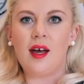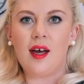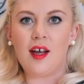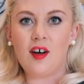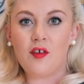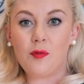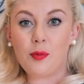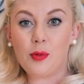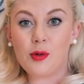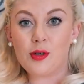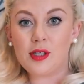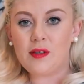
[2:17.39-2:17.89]

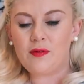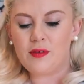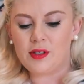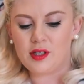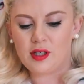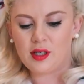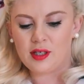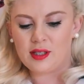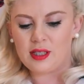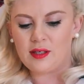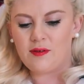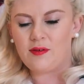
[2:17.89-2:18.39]
And I've bought it for
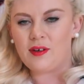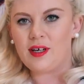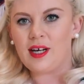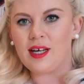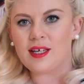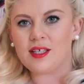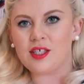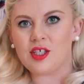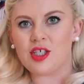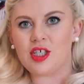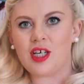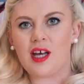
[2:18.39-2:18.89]
Darcy for
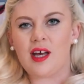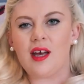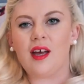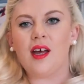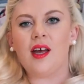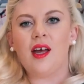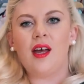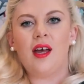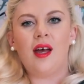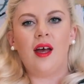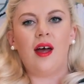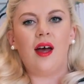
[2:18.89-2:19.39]
next
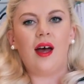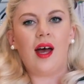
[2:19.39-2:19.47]
year,